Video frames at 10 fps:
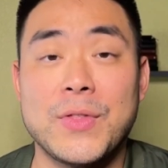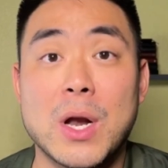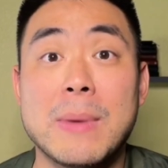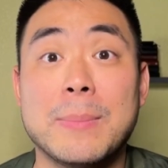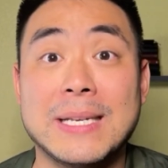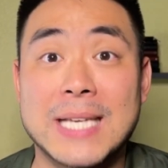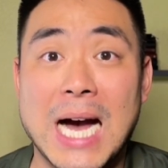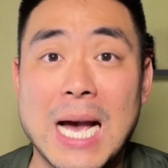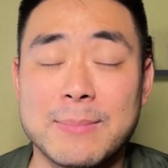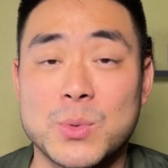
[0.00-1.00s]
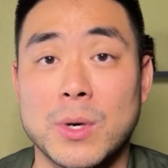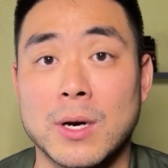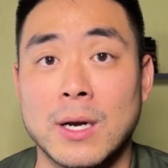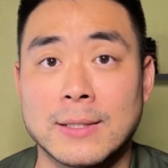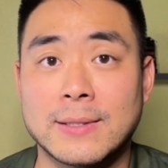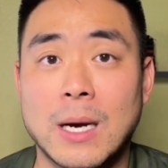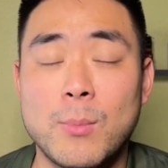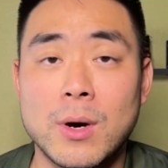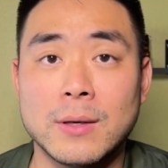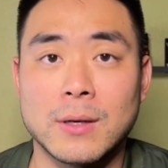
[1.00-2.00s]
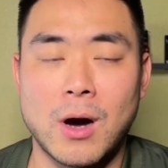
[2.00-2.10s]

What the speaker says: There may be times where someone